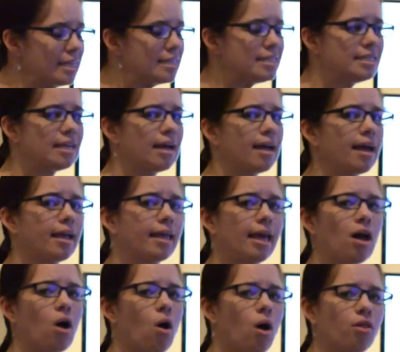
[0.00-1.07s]
to
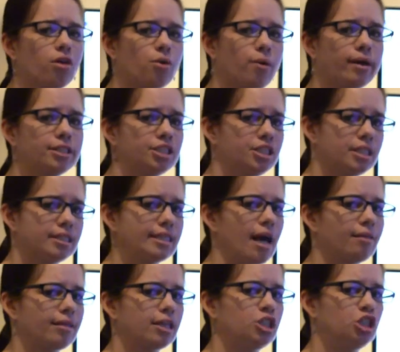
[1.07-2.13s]
get all the questions
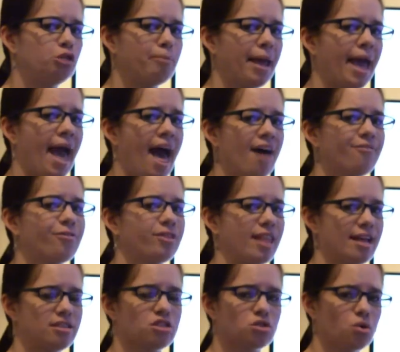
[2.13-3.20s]
out that you may have for
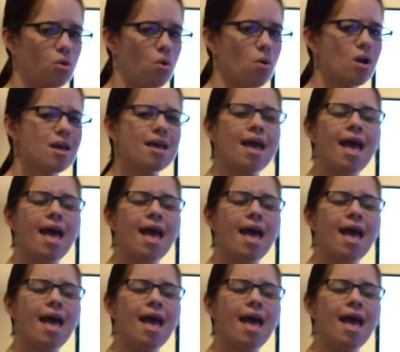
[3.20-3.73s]
that school.